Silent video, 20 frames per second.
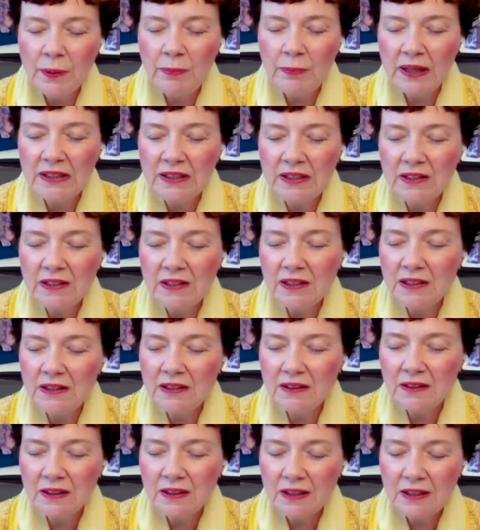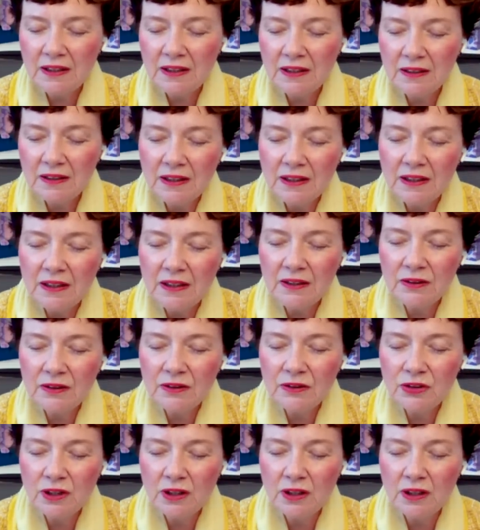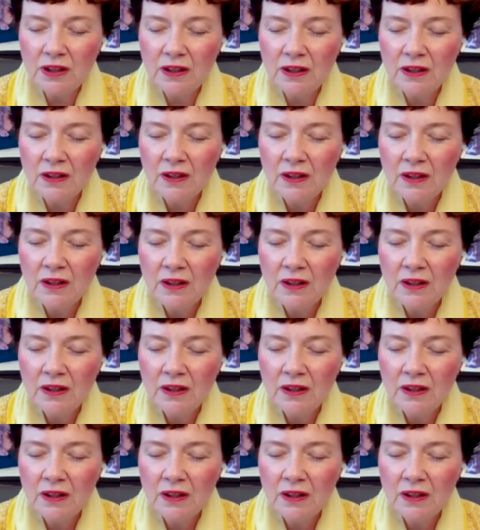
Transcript: abundant healing energy